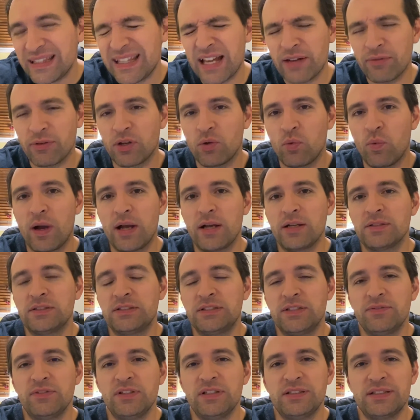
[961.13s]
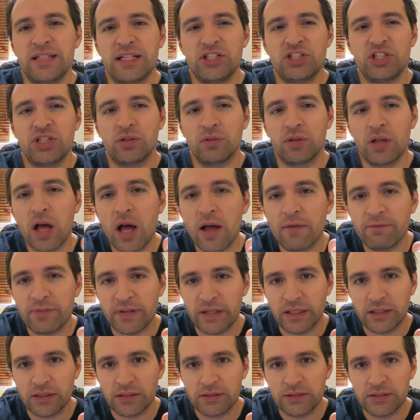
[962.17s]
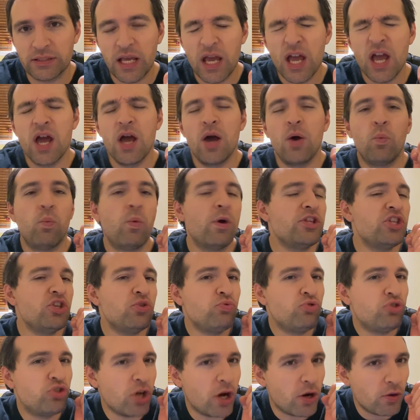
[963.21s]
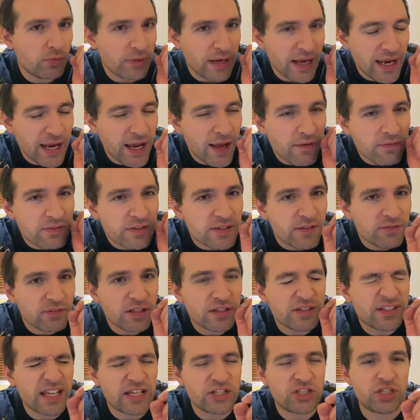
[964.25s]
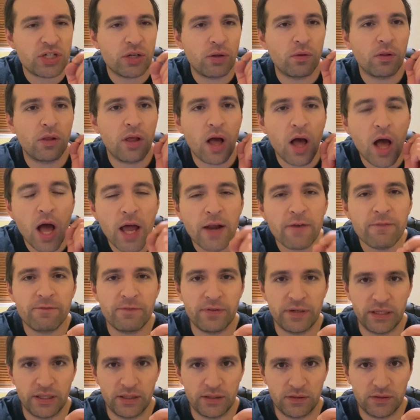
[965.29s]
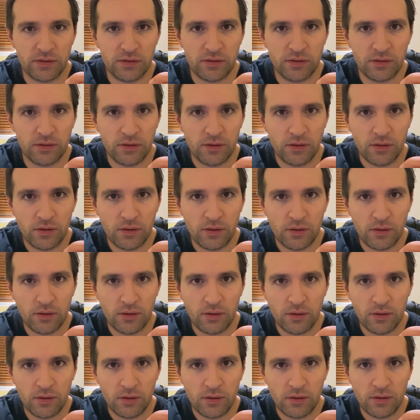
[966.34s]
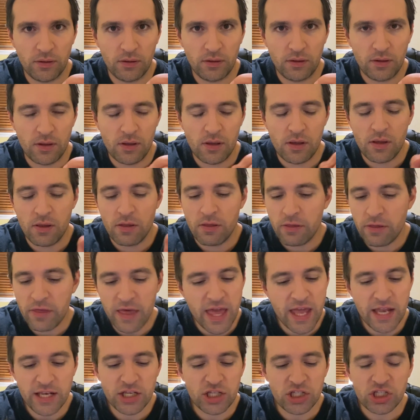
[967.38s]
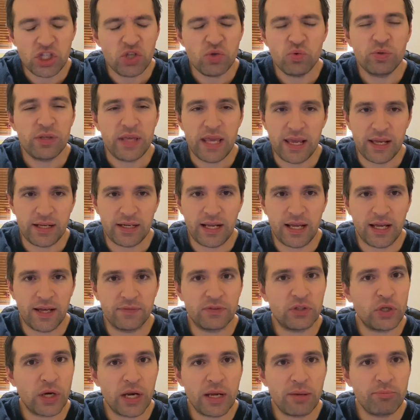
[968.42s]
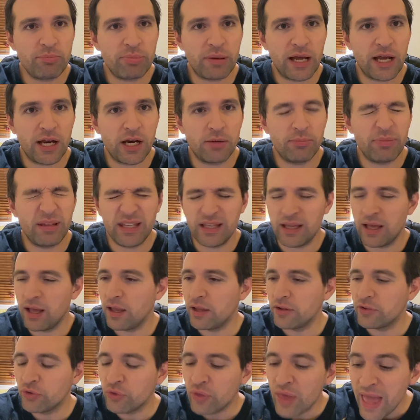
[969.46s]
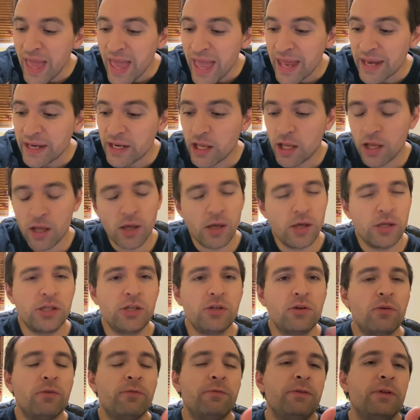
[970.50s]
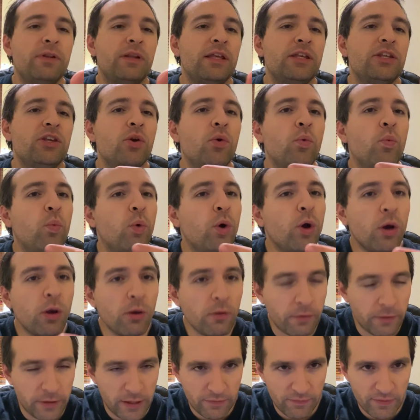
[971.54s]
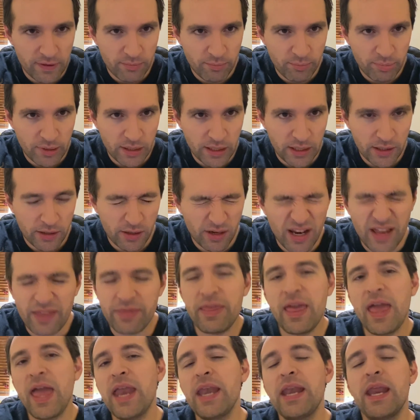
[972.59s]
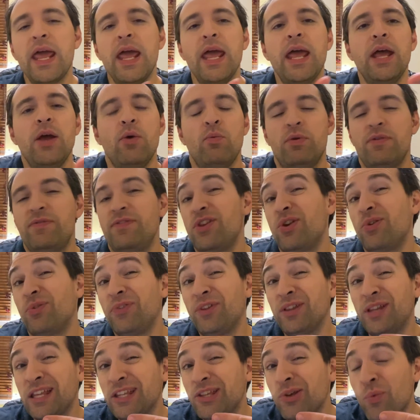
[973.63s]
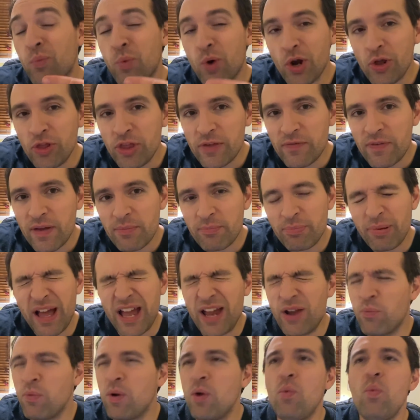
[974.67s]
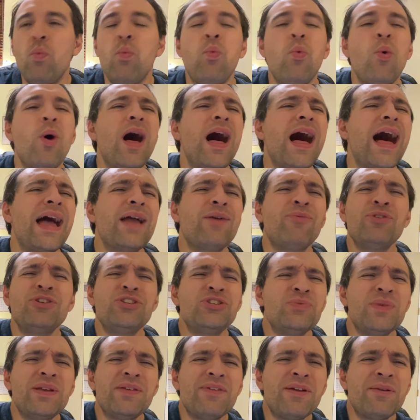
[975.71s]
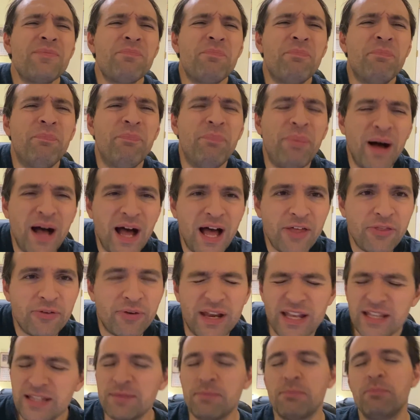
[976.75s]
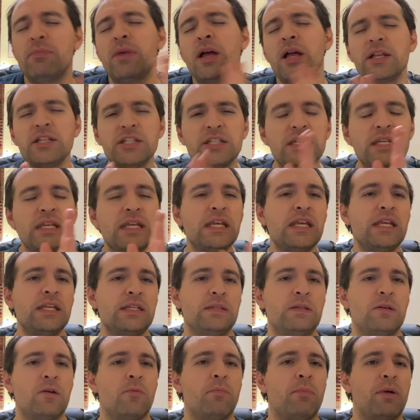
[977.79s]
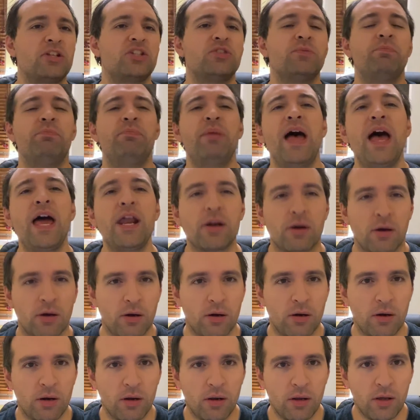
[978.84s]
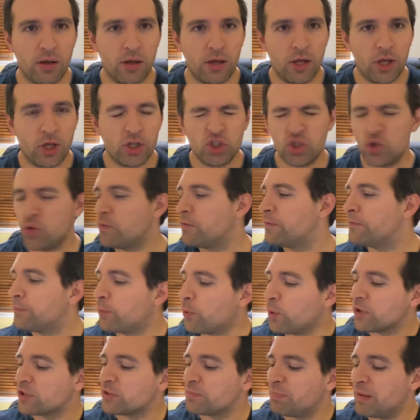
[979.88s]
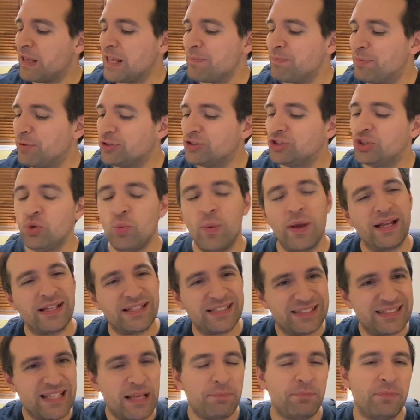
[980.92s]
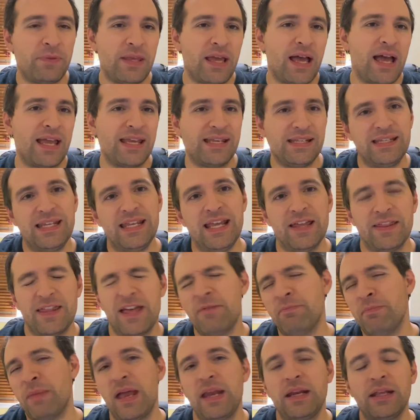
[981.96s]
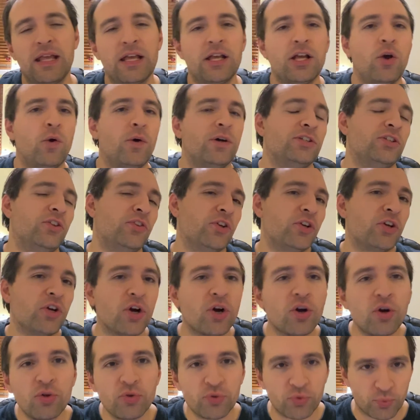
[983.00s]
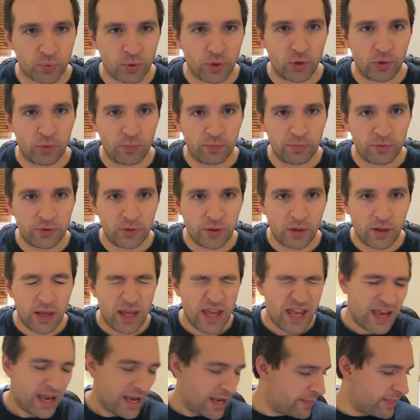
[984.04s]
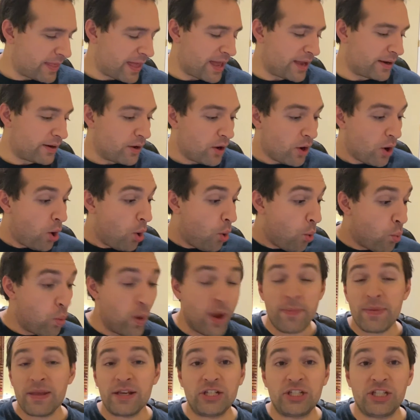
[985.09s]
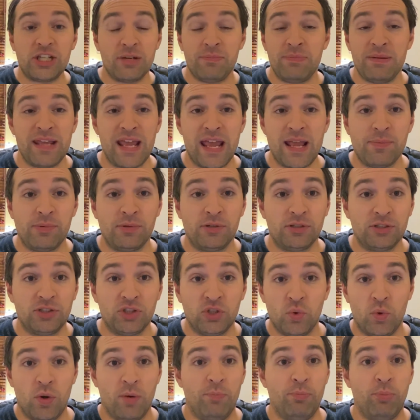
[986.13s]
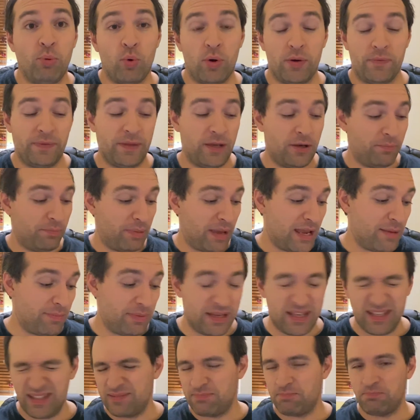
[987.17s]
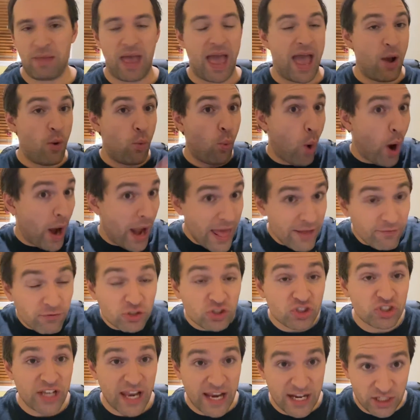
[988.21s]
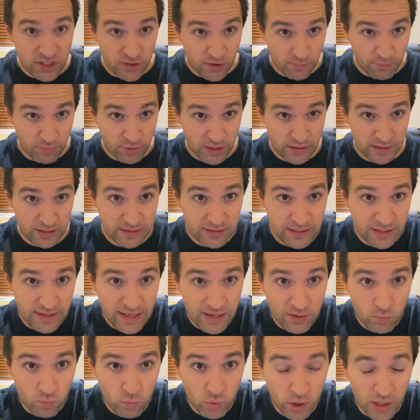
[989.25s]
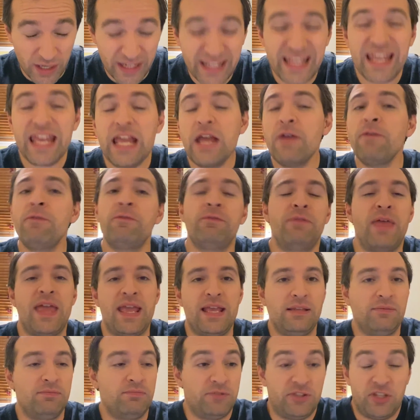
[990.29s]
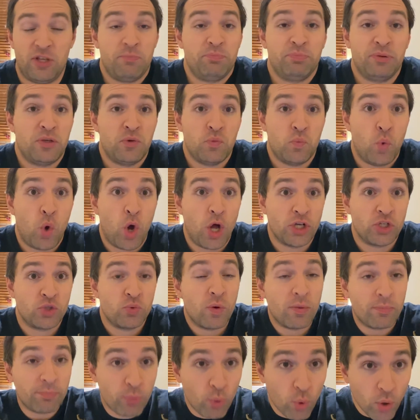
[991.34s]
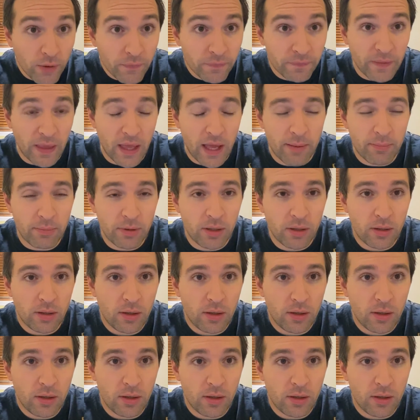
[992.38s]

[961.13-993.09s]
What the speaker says: that requires civilizational confidence. When you don't have civilizational confidence, then you can't have your empire, because then you don't feel like you're worthy of empire. And then if you don't feel like you're worthy of empire, well, why would you even bother? It's much easier, much better to force people to accept the idea that men can go into the girls' rooms and that women should be able to abort their babies at whatever stage of the pregnancy they want, if they simply want to abort them,